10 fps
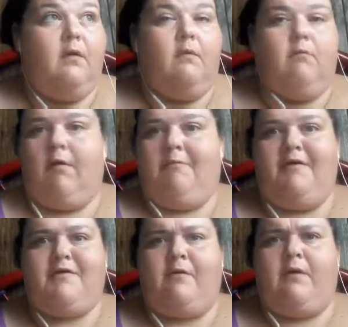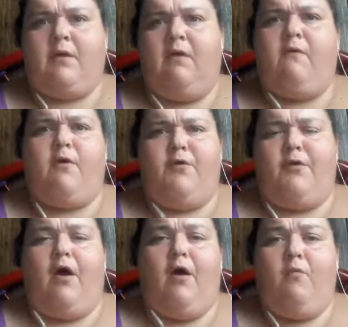Well, there's only so far you
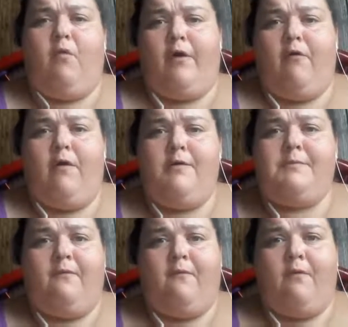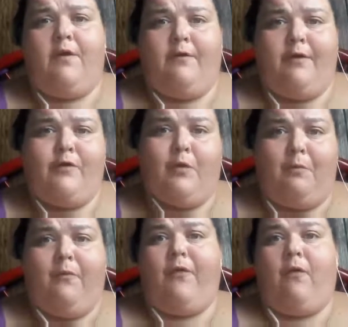can unwear clothes before you're in
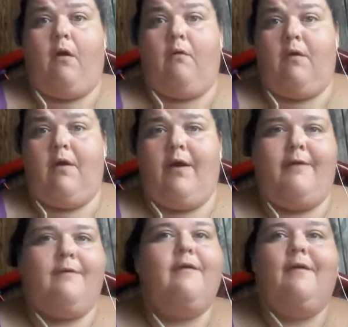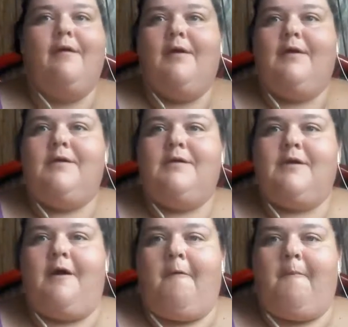trouble with the law, right? So